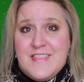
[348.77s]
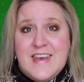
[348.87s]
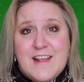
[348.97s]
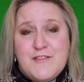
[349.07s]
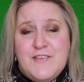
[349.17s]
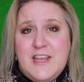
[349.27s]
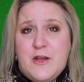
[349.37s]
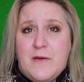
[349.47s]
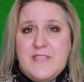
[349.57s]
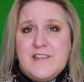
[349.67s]
The next
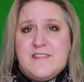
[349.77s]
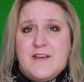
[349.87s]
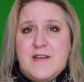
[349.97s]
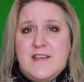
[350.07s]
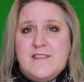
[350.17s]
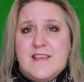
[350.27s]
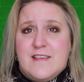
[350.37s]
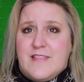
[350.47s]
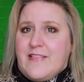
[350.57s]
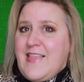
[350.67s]
video in this series
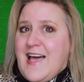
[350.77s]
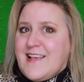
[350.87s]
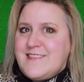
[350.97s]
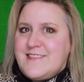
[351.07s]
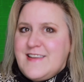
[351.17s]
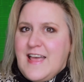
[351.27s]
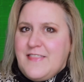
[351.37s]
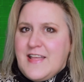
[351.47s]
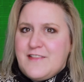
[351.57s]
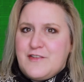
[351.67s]
is the last,
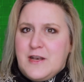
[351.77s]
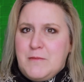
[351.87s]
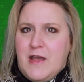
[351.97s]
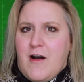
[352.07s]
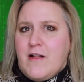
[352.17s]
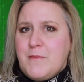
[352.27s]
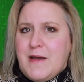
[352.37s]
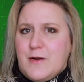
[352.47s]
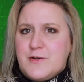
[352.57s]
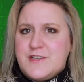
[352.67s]
and that's going to be all
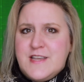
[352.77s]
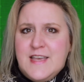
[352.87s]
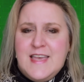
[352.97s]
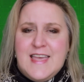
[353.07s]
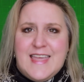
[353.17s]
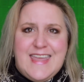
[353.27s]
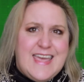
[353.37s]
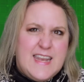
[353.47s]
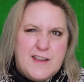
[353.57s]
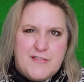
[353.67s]
about
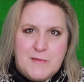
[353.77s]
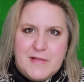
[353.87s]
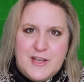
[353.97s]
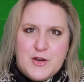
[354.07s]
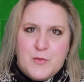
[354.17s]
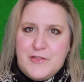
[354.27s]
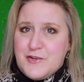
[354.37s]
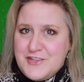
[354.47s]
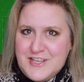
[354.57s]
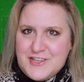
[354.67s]
getting familiar with
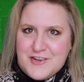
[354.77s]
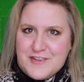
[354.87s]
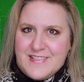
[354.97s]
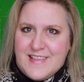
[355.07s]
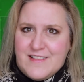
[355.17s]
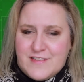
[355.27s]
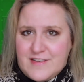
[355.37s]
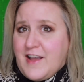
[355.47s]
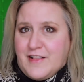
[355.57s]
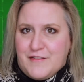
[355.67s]
your teacher's
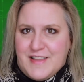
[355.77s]
style of